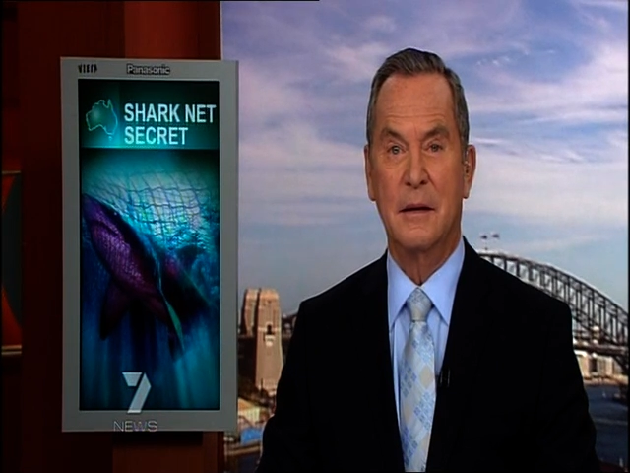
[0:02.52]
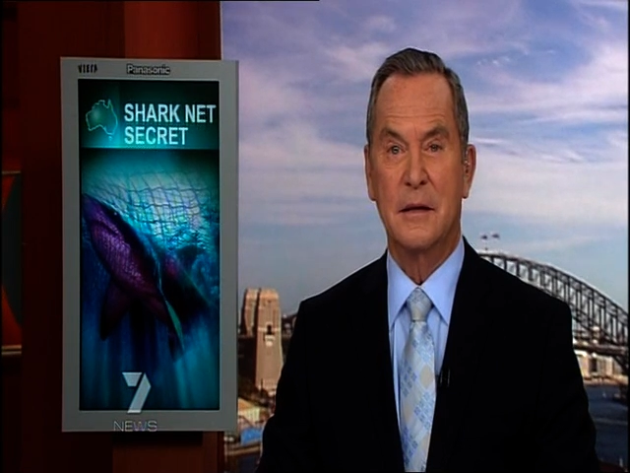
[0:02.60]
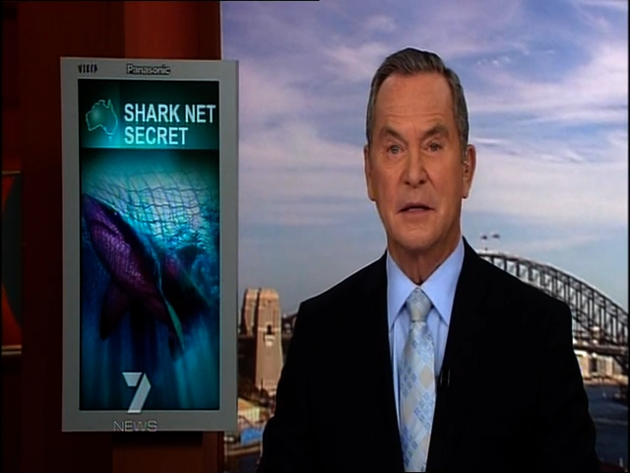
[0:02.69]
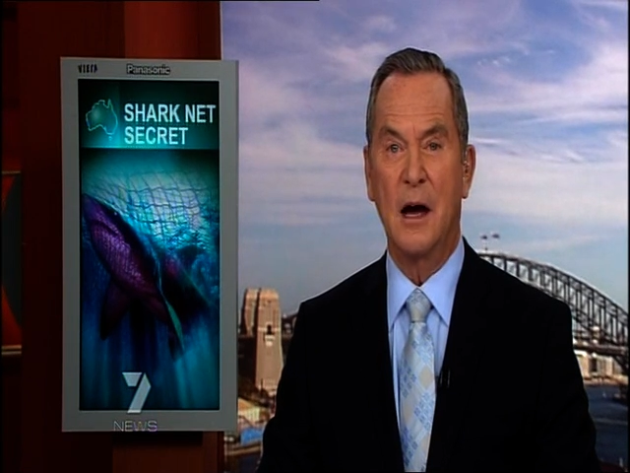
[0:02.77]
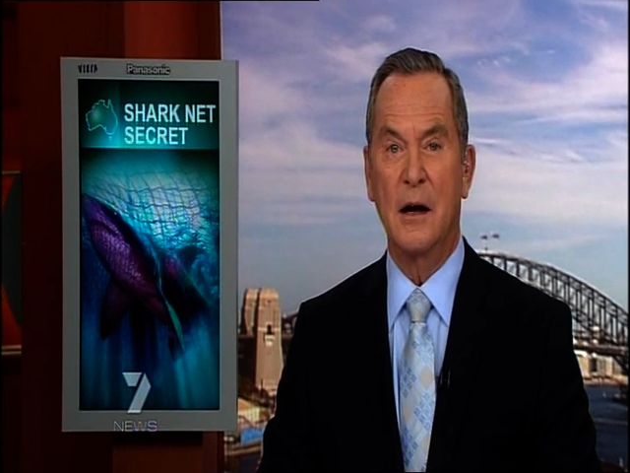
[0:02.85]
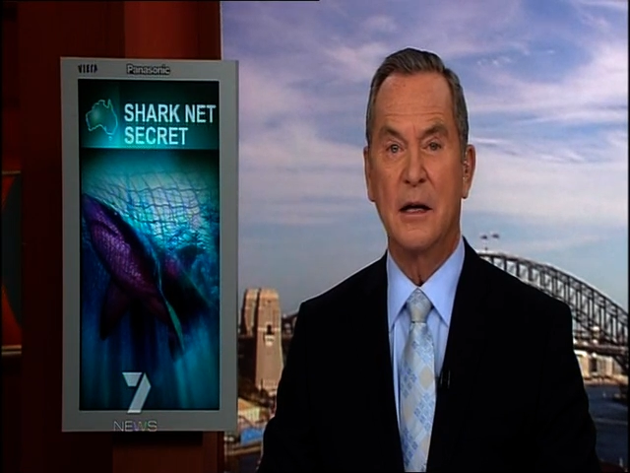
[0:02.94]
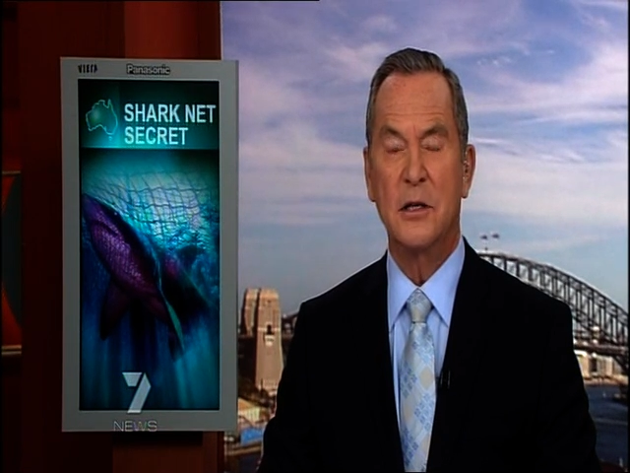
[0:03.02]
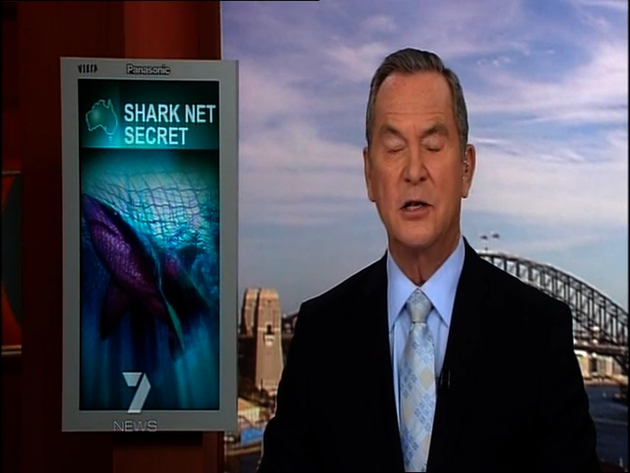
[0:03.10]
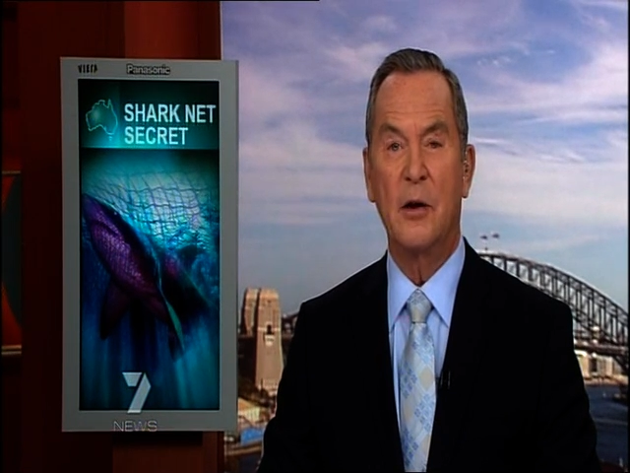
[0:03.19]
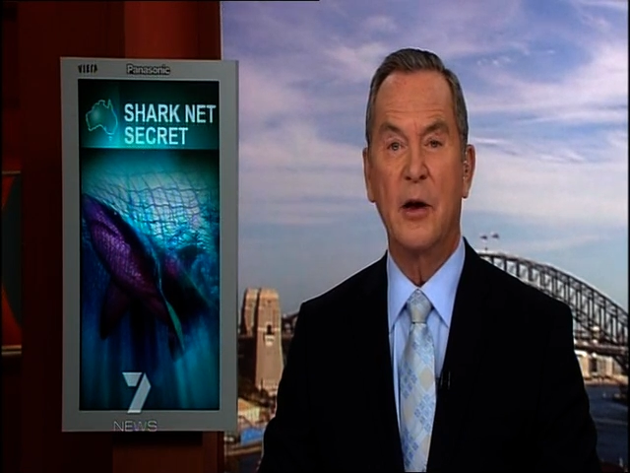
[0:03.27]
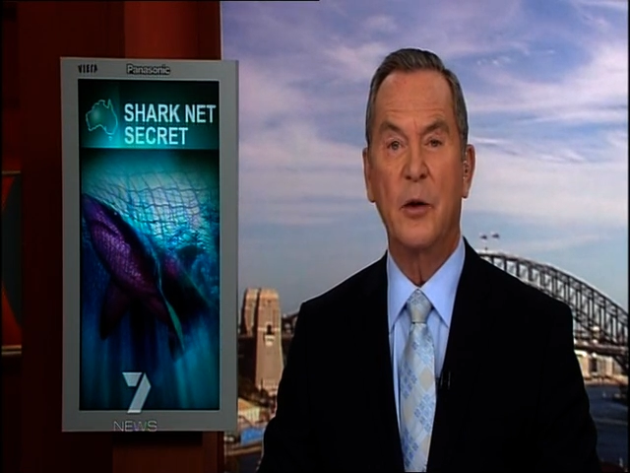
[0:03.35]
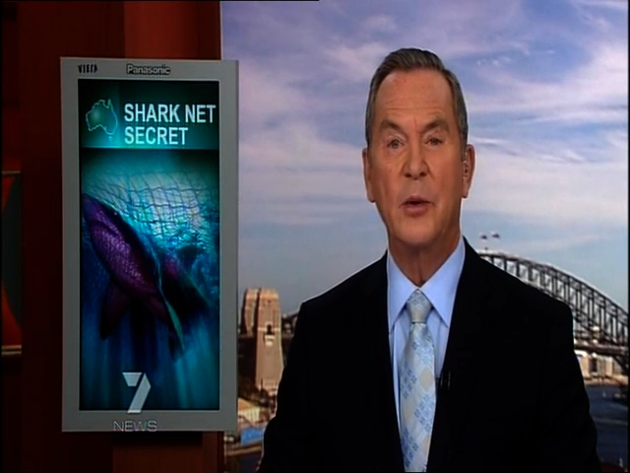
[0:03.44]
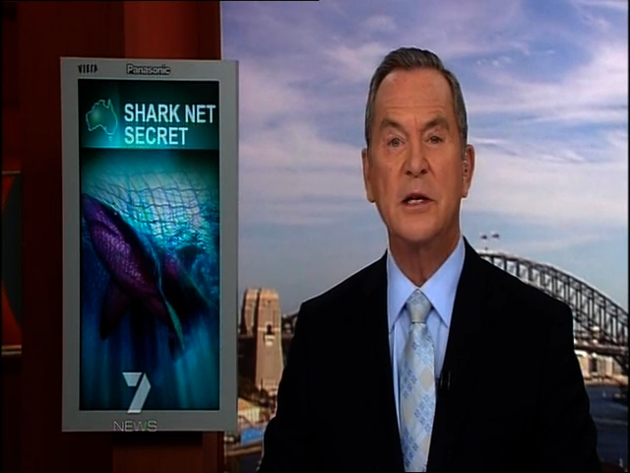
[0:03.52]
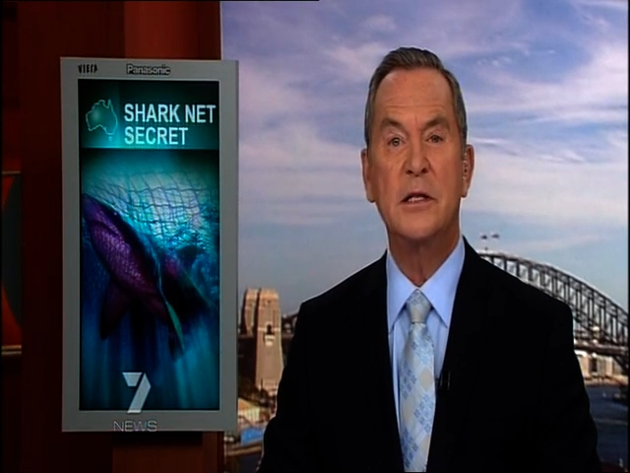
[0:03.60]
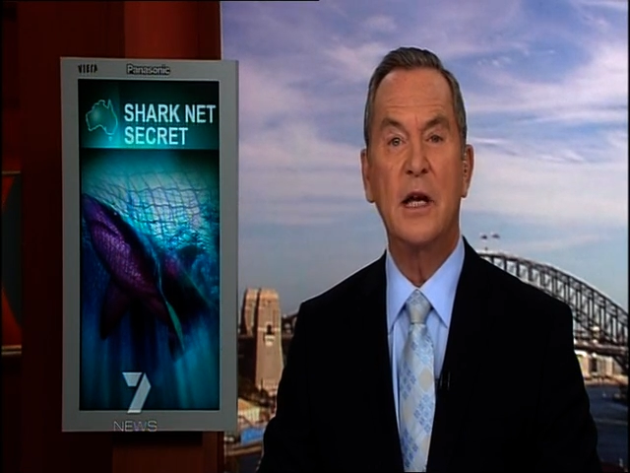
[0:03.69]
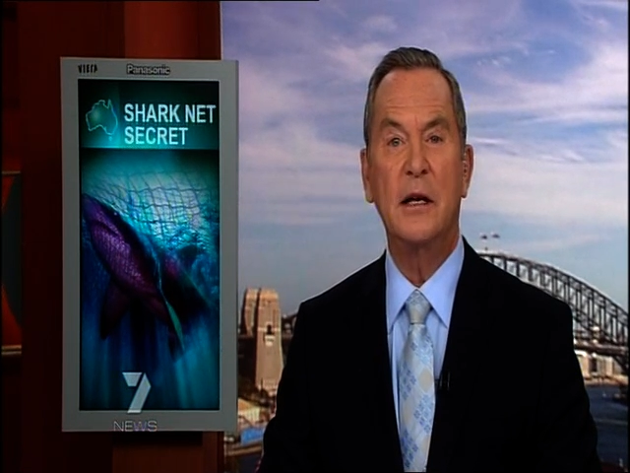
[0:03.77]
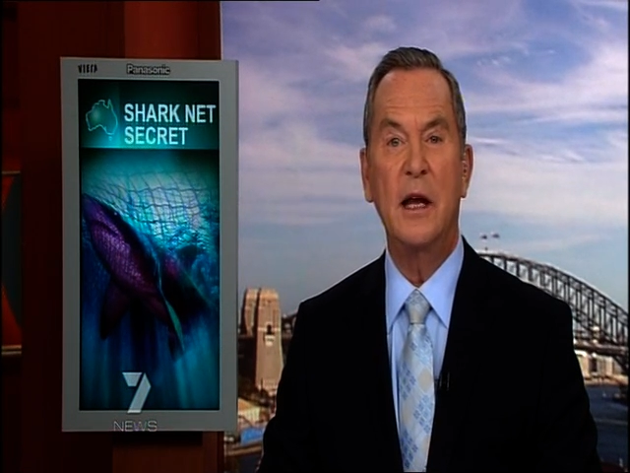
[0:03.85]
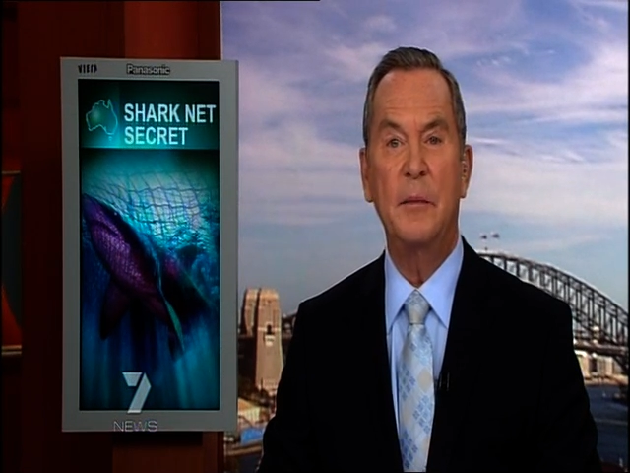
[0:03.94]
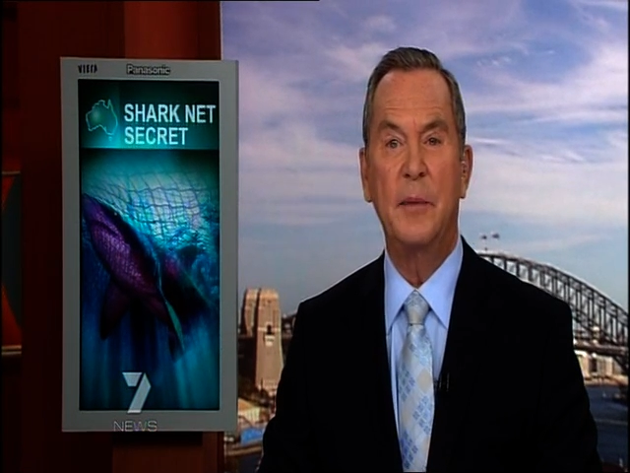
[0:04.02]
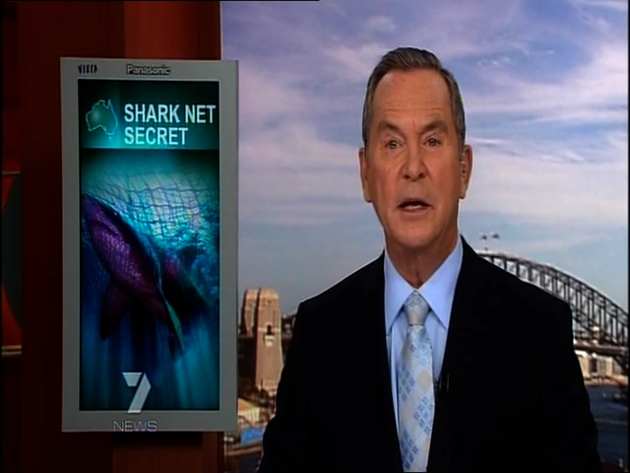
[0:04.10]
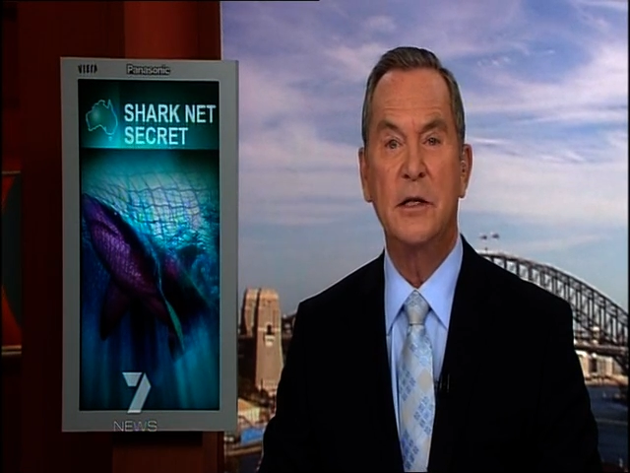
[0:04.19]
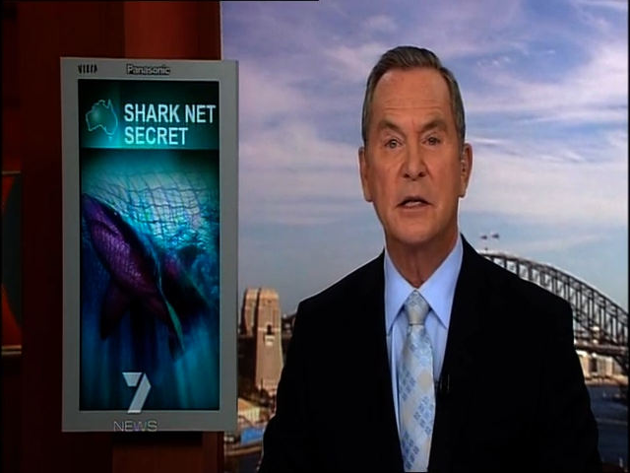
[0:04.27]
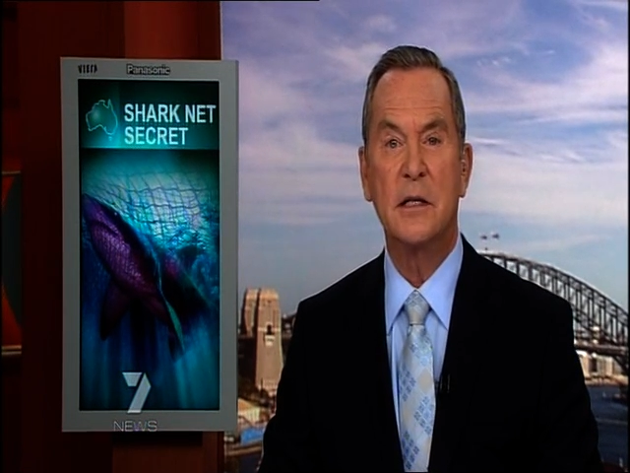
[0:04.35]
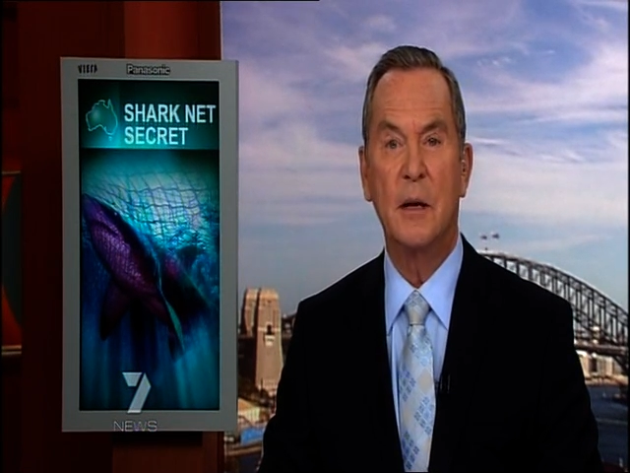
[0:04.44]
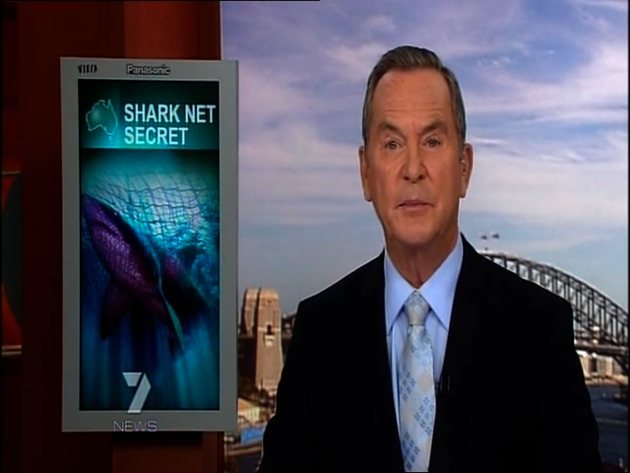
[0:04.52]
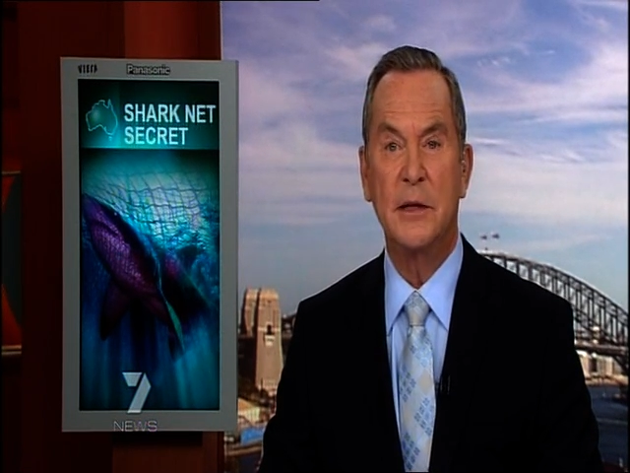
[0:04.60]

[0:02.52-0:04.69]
Signs showing which Sydney beaches are